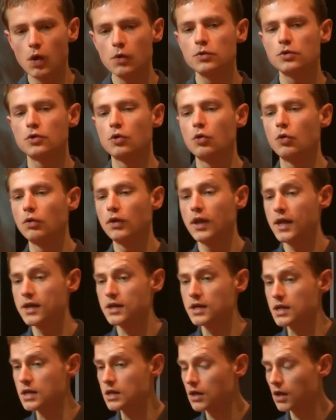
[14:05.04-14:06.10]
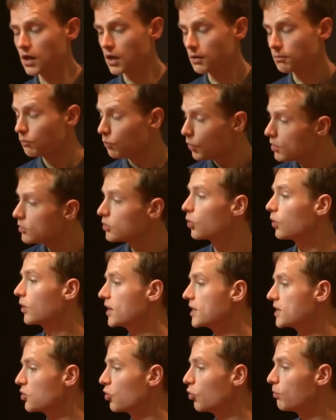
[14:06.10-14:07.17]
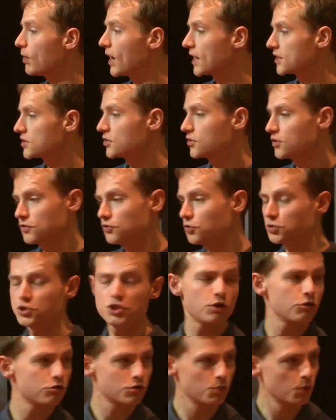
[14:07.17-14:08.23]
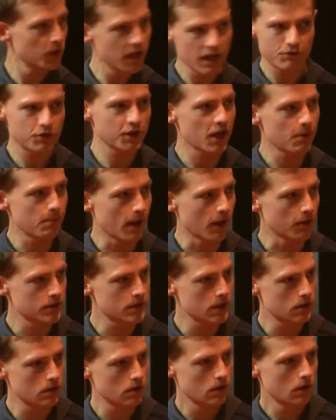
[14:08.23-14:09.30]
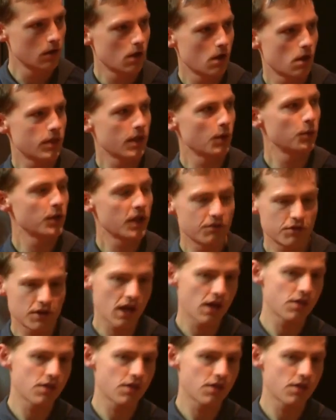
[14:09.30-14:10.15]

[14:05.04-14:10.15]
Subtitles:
won't call any callbacks, so that your children will never get mounted. They will never